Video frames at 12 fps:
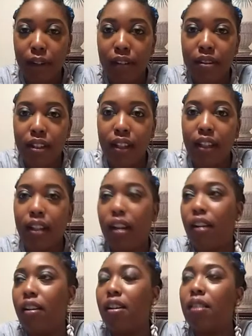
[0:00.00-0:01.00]
brown skinned.
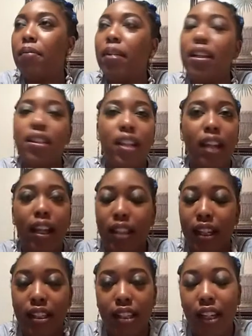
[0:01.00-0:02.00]
It's a lot of things